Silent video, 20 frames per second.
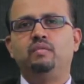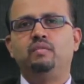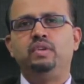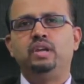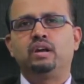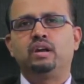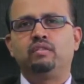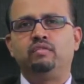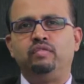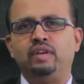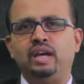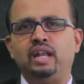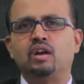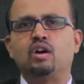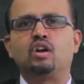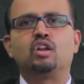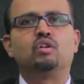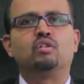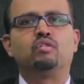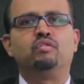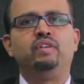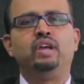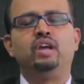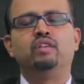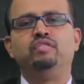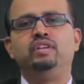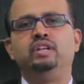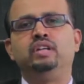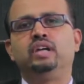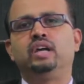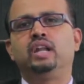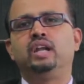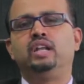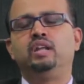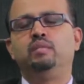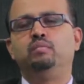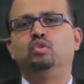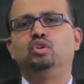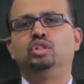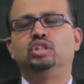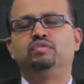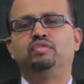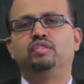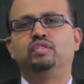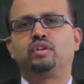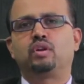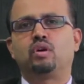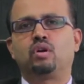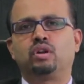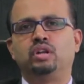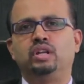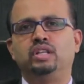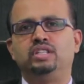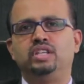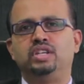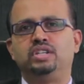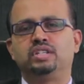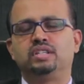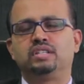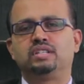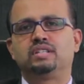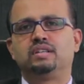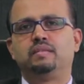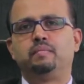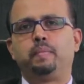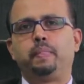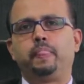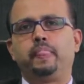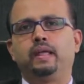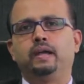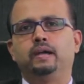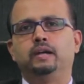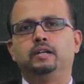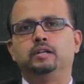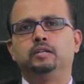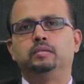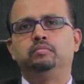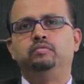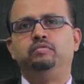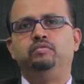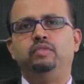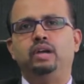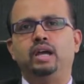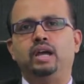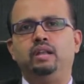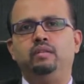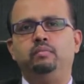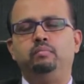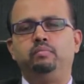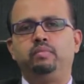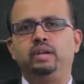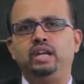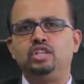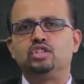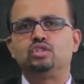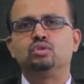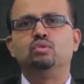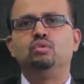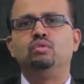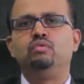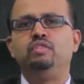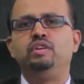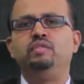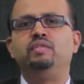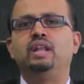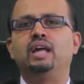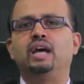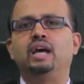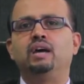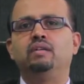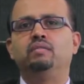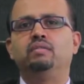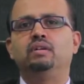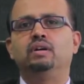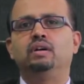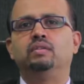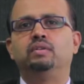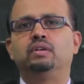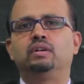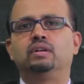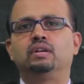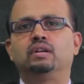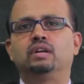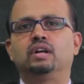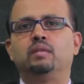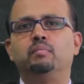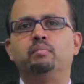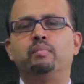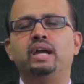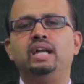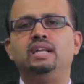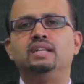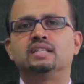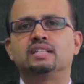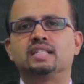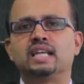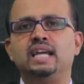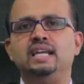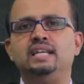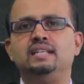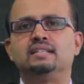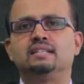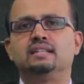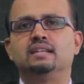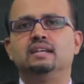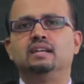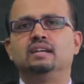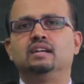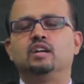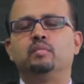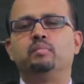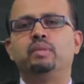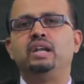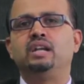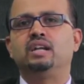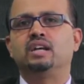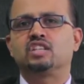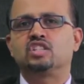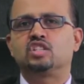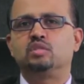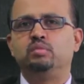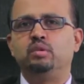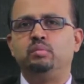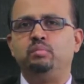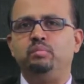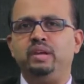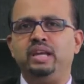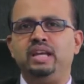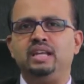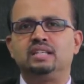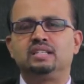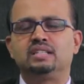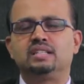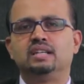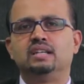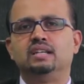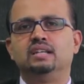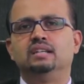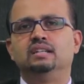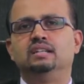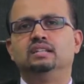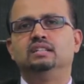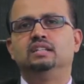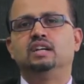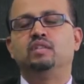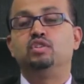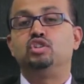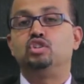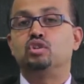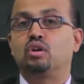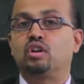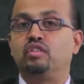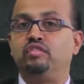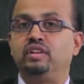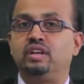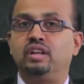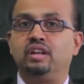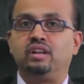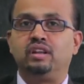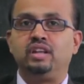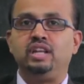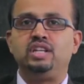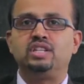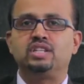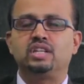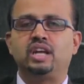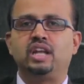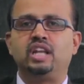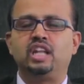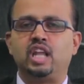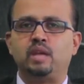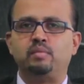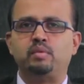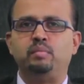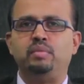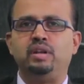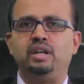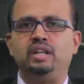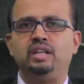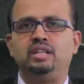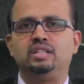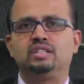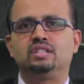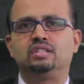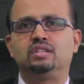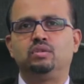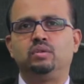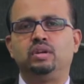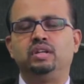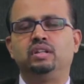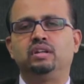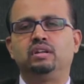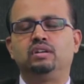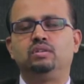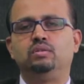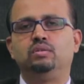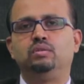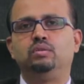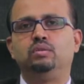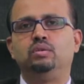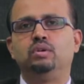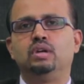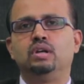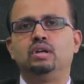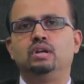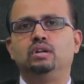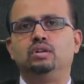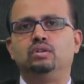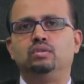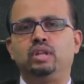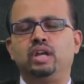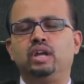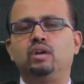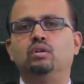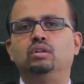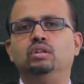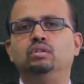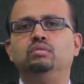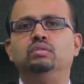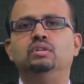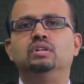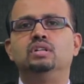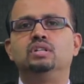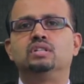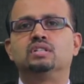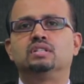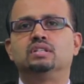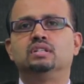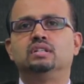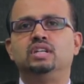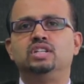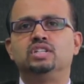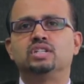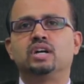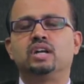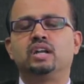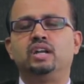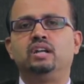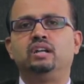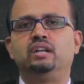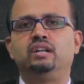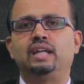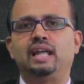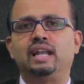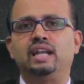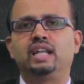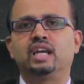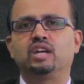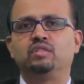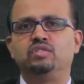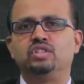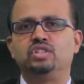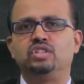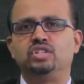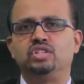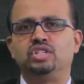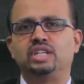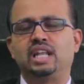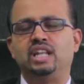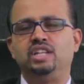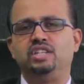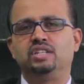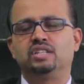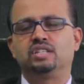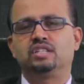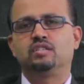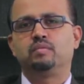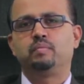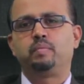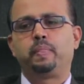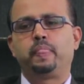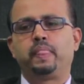we are well on our way of integrating both of our organizations. And pretty soon we will have our combined size, combined customer base, our geographical reach and capabilities together to take on the world's HR and talent acquisition challenges.